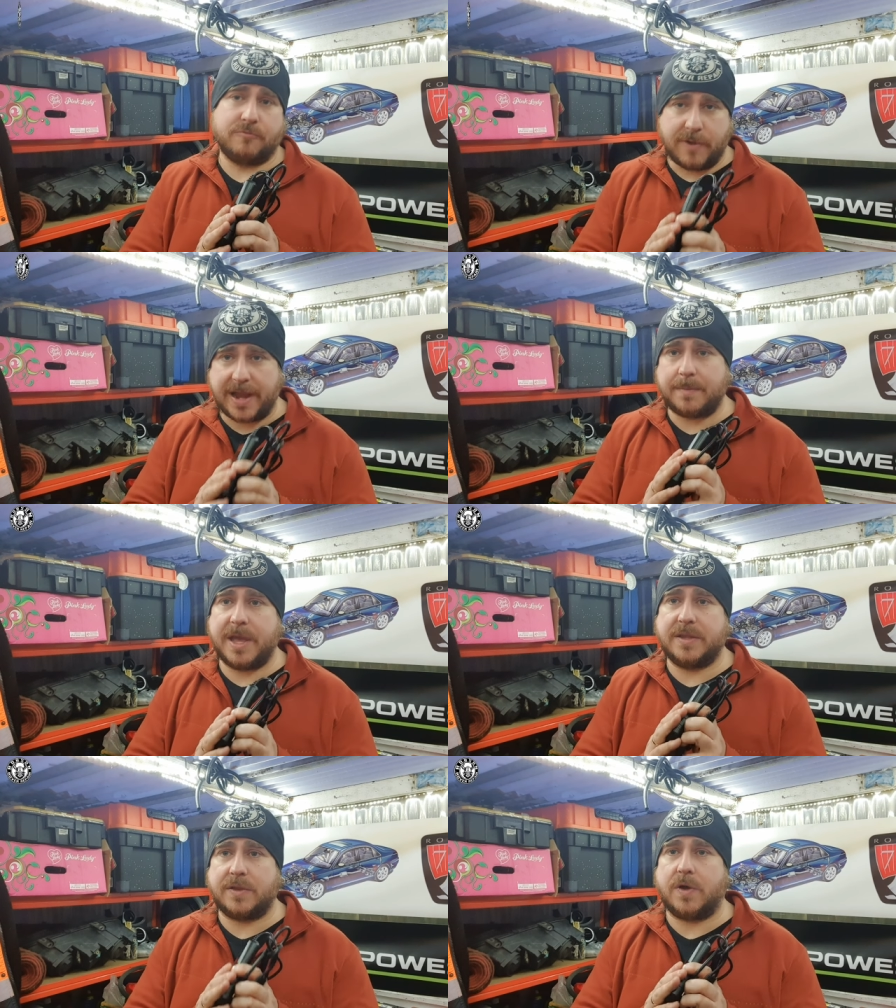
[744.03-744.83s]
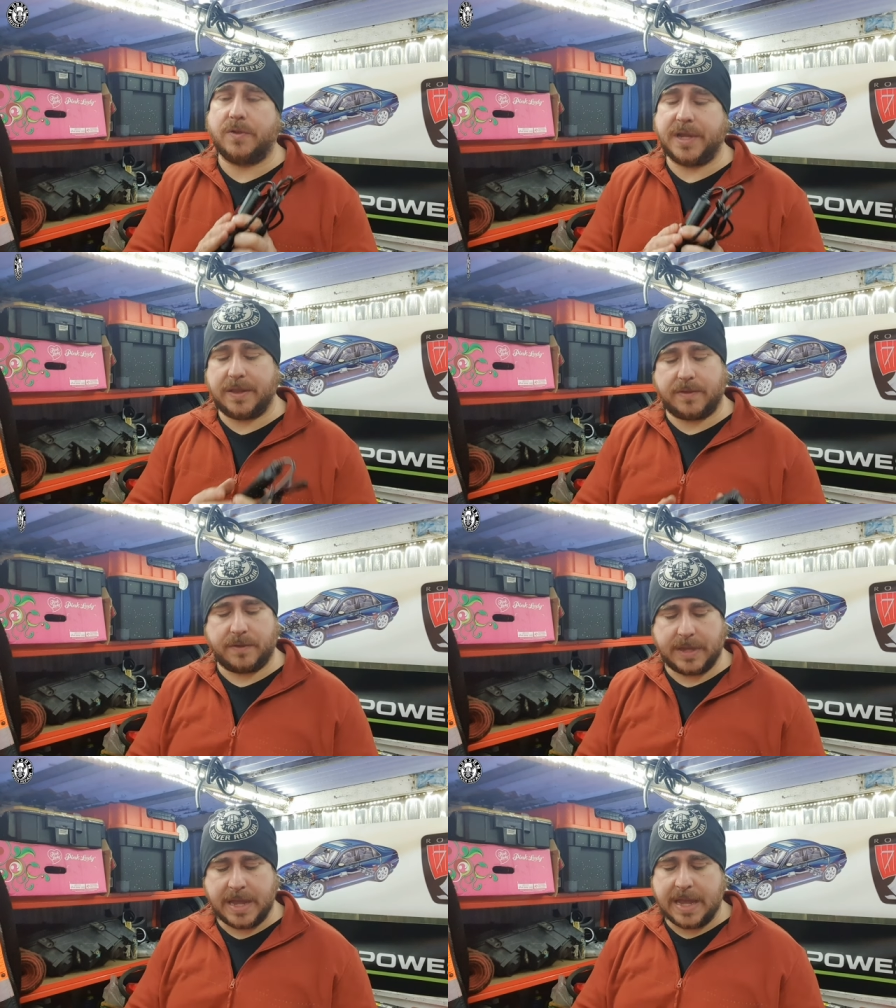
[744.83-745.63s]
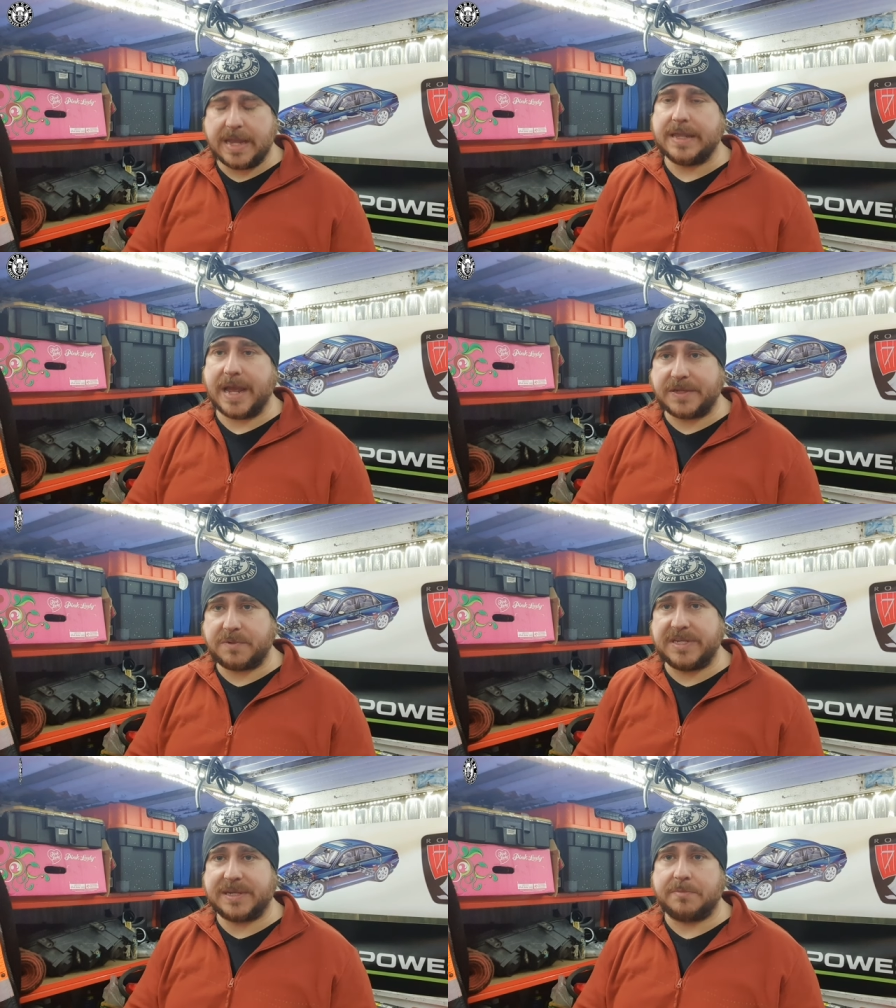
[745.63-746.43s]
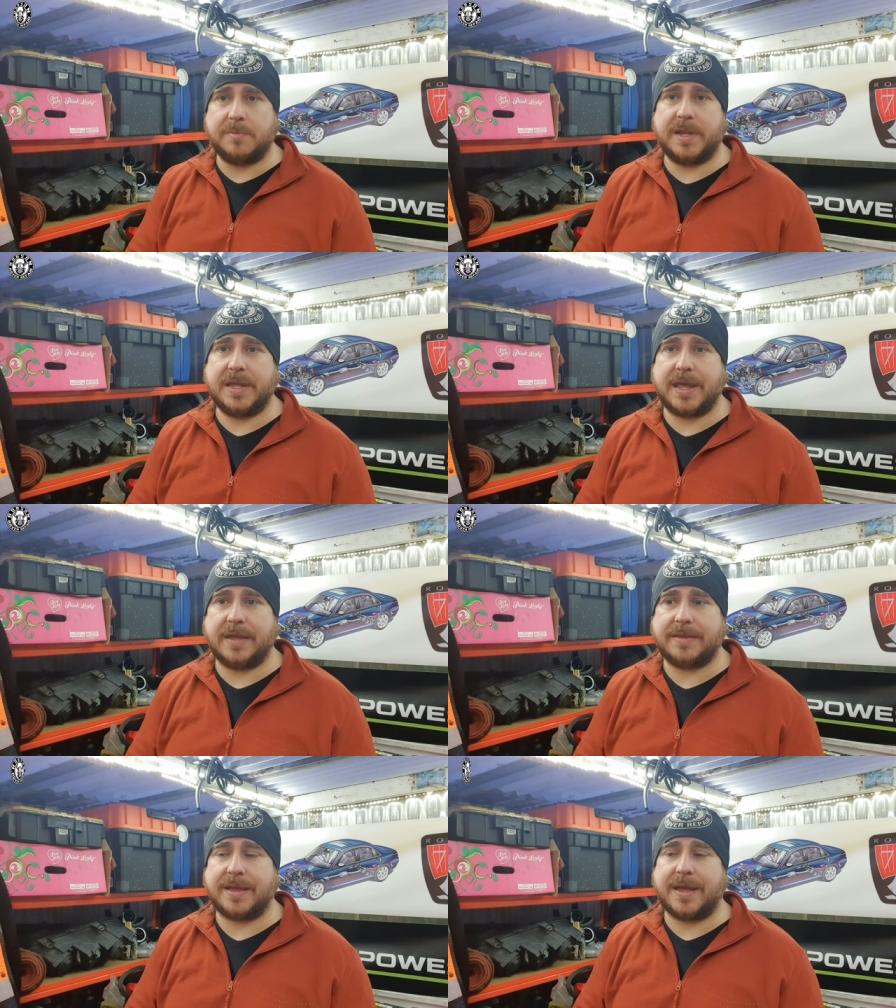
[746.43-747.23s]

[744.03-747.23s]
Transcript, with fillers: Recommend it all day long. Next week, simple bit of kit.